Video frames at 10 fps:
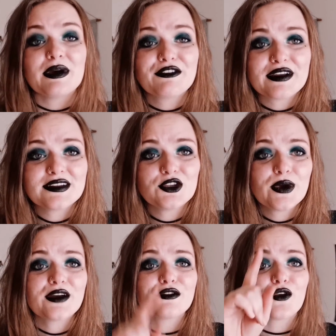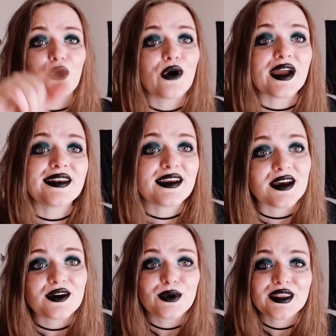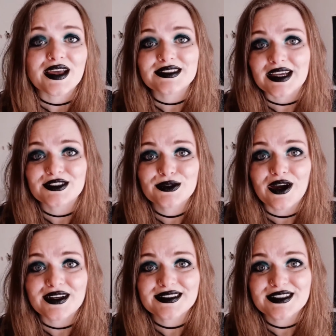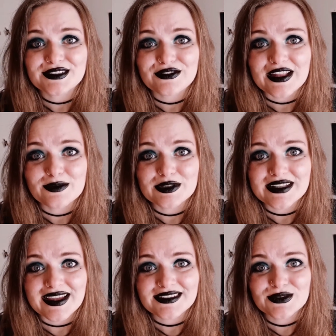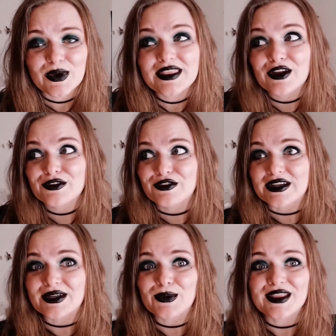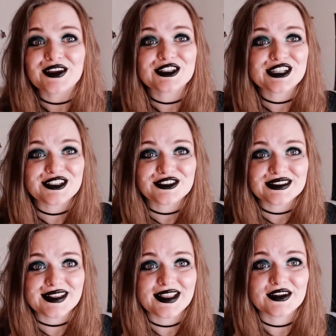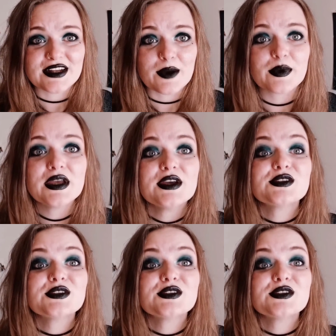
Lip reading: My friend, you have no idea when that tattoo artist is available next, when they're free, when their schedule is cleared up.